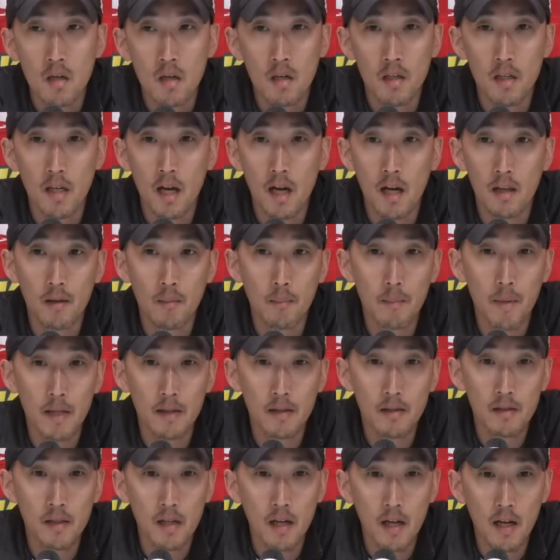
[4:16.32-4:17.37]
Yeah, on the
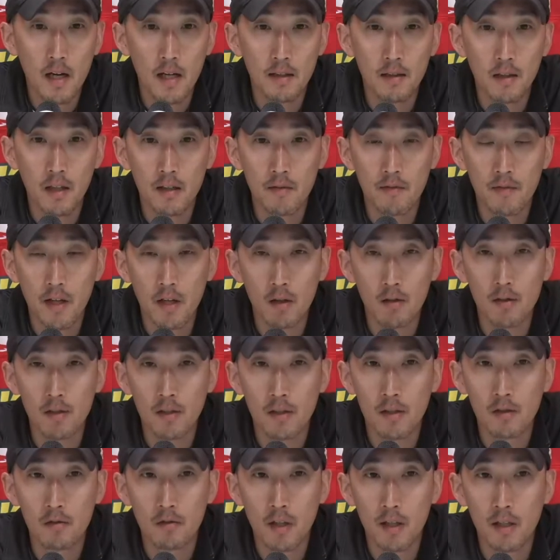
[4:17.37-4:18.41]
men's side, Leif Nelson
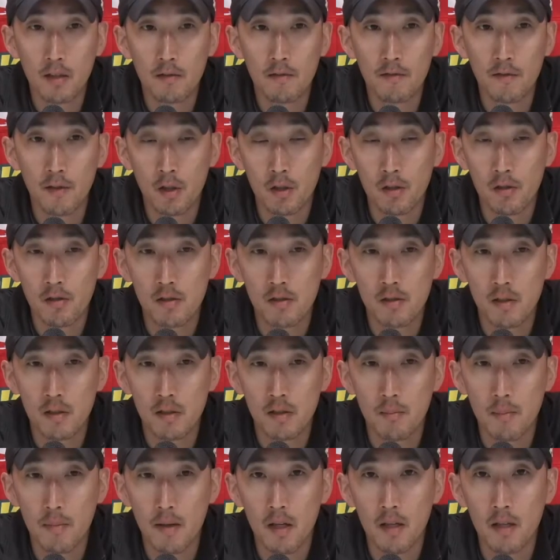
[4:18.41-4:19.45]
is ranked first
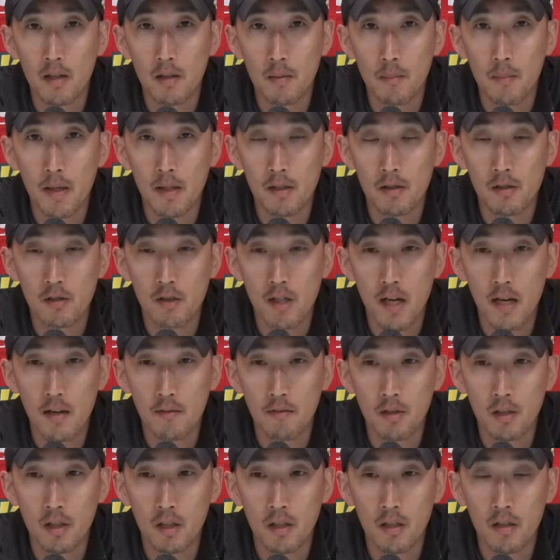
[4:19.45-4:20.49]
in the men's
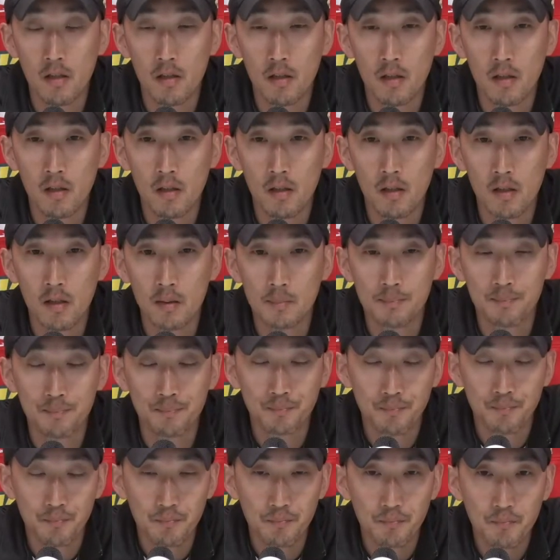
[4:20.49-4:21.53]
javelin.
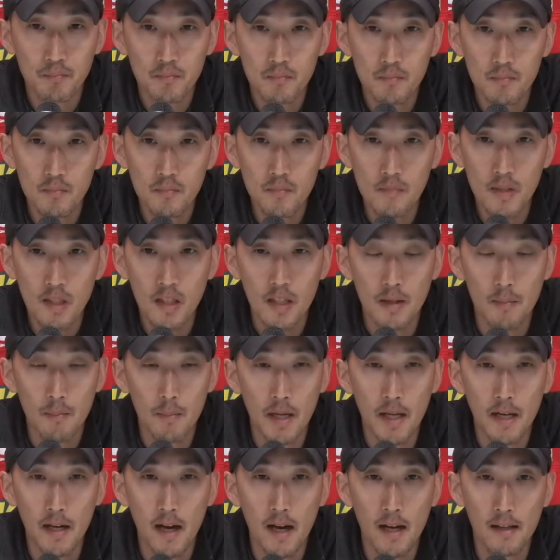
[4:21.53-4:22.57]
And
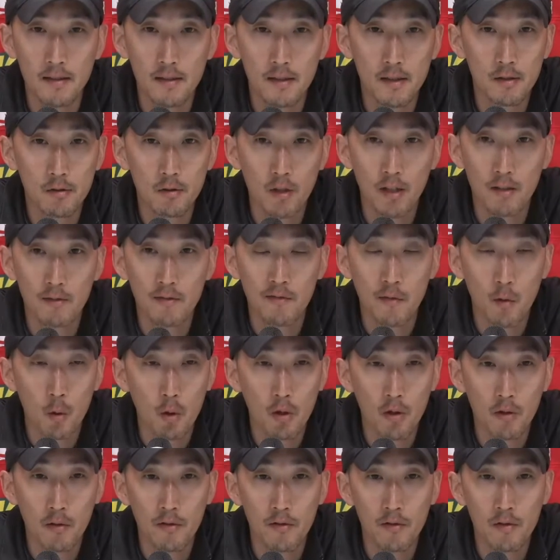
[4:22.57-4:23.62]
Ben Austin is ranked
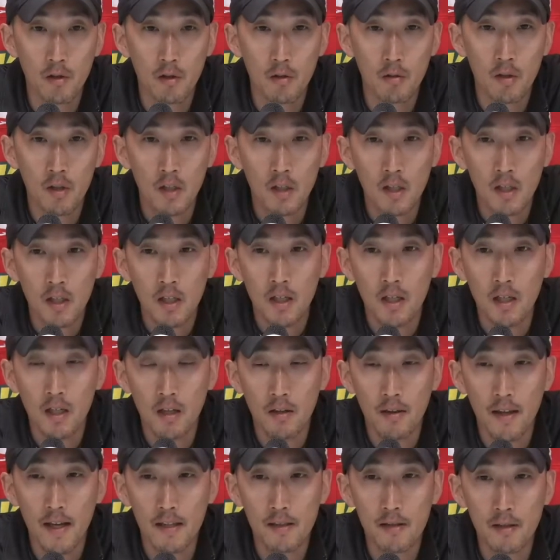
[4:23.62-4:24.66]
fourth. So
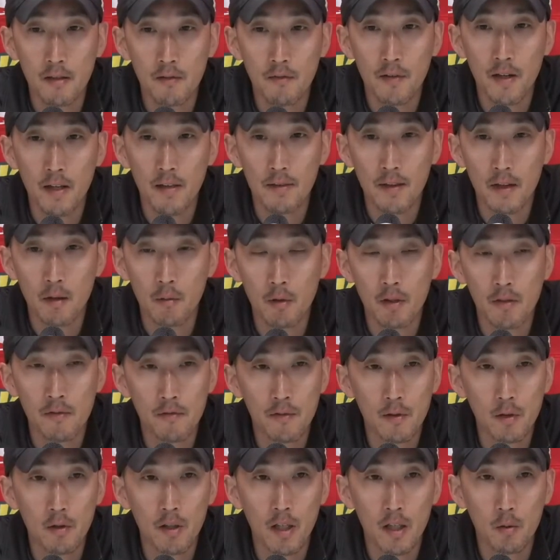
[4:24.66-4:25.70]
that's an event that we
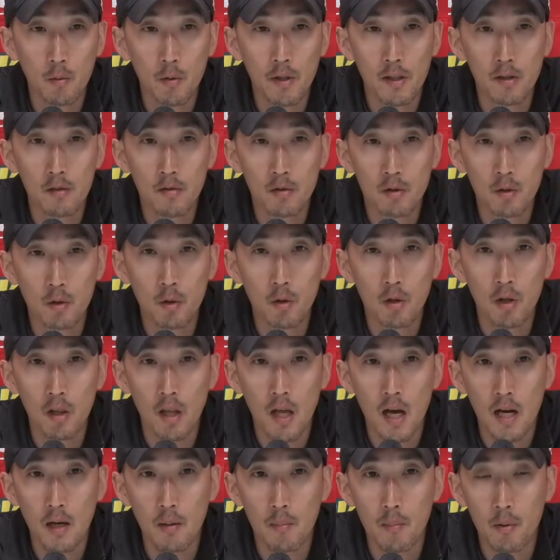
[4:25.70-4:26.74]
feel like we can score a
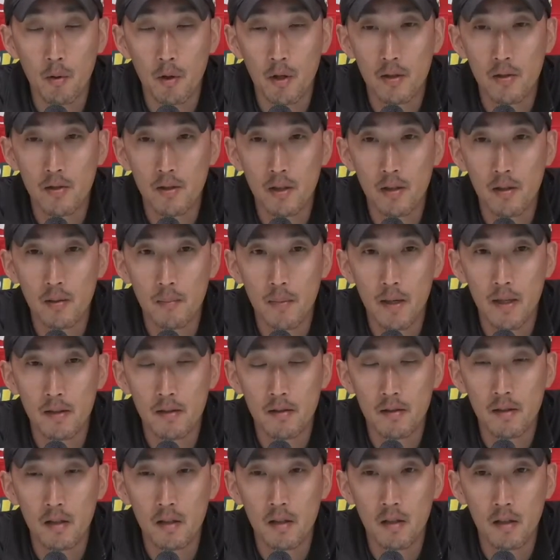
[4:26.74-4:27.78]
lot of points on the
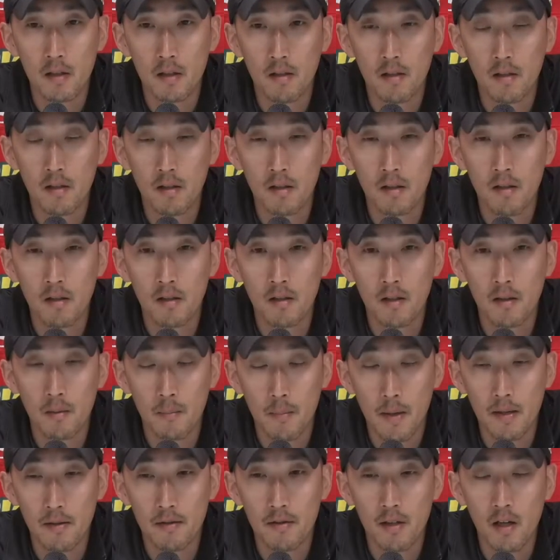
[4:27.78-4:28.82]
men's on the
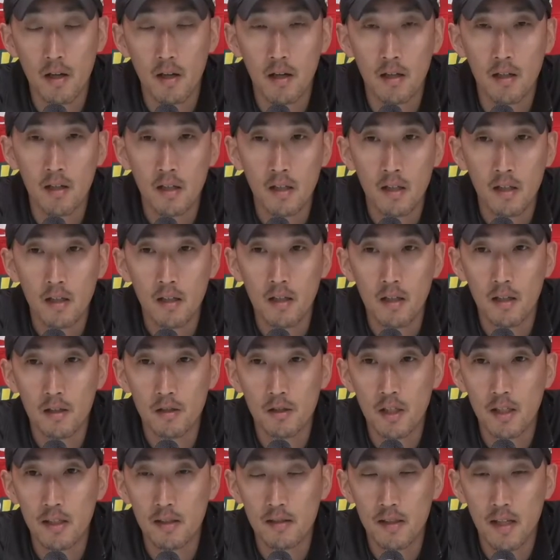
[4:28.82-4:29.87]
men's side.
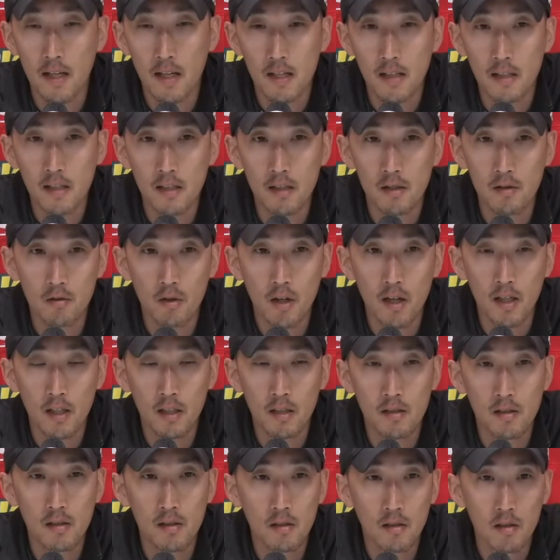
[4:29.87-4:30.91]
Chase Tandy is
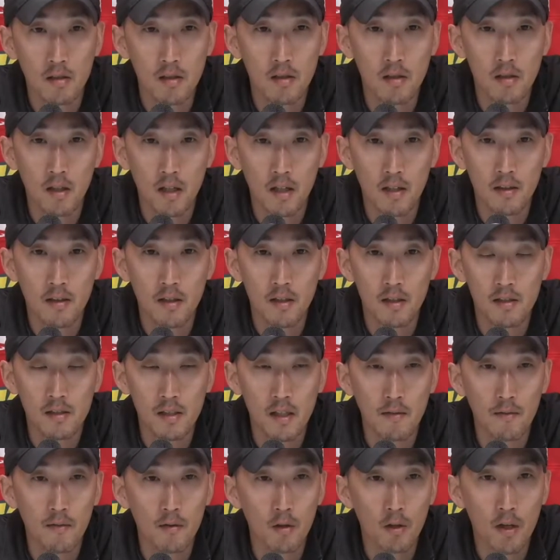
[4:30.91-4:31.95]
ranked, I think,
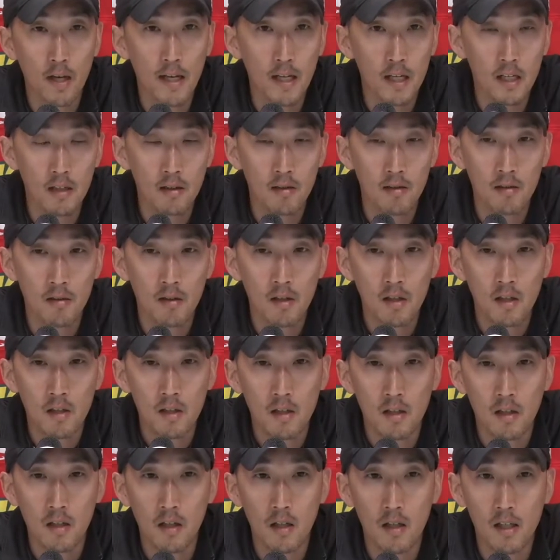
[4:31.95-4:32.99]
seventh or eighth.
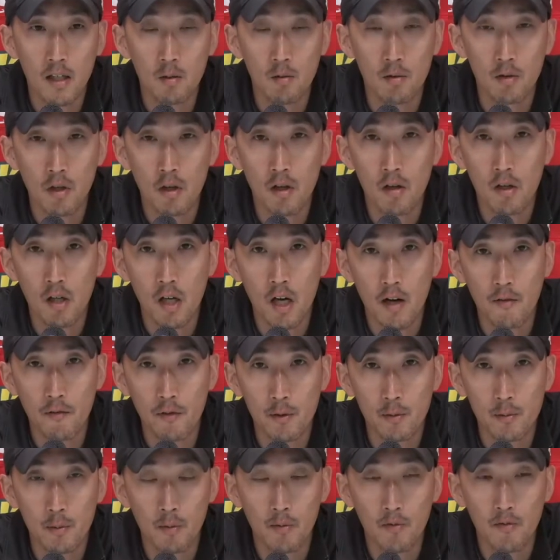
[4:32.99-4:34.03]
He was an
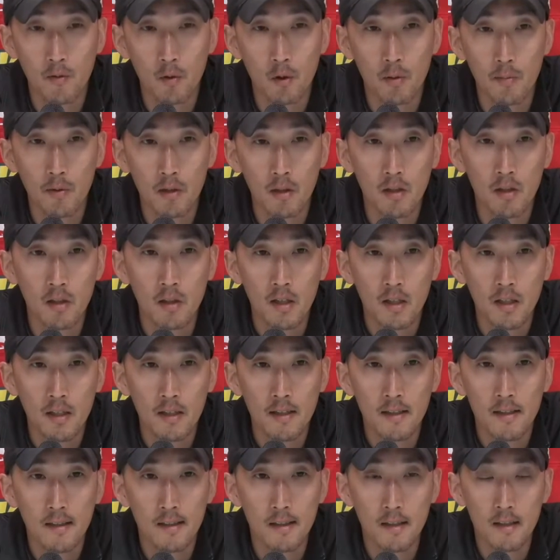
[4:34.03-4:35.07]
all-conference performer
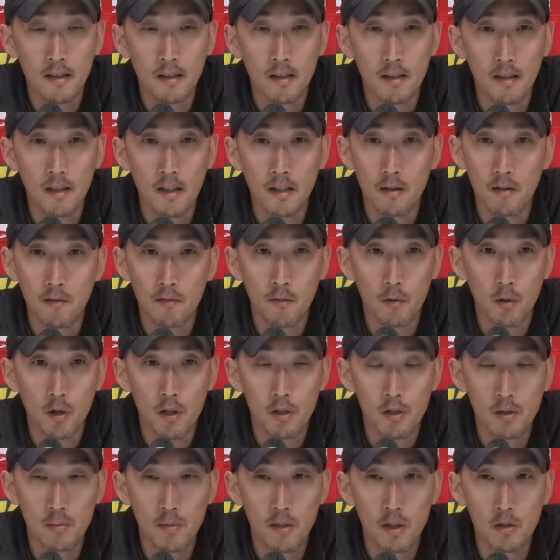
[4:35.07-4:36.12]
in the
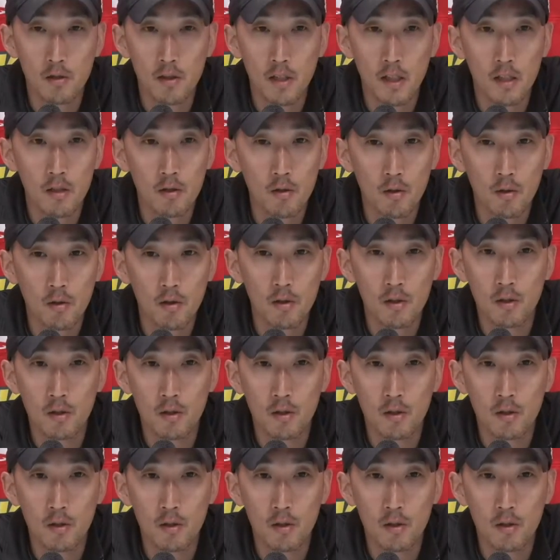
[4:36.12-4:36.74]
400 meters indoor.